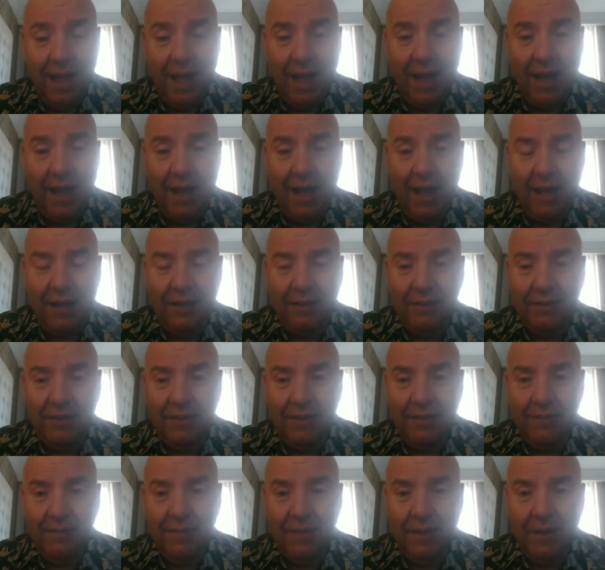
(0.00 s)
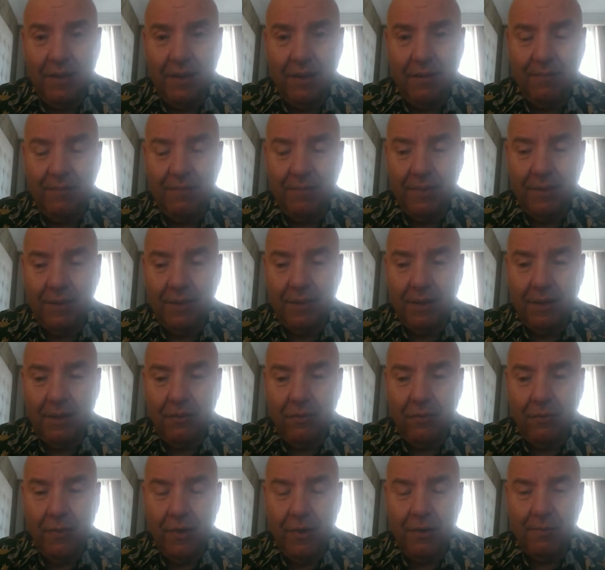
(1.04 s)
And
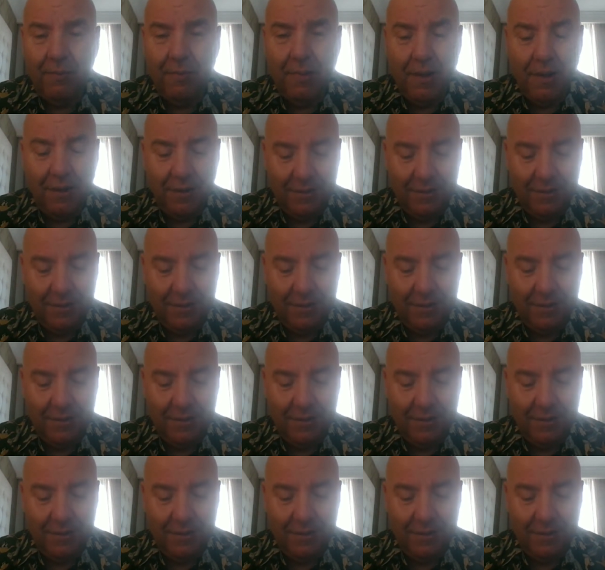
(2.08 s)
the weird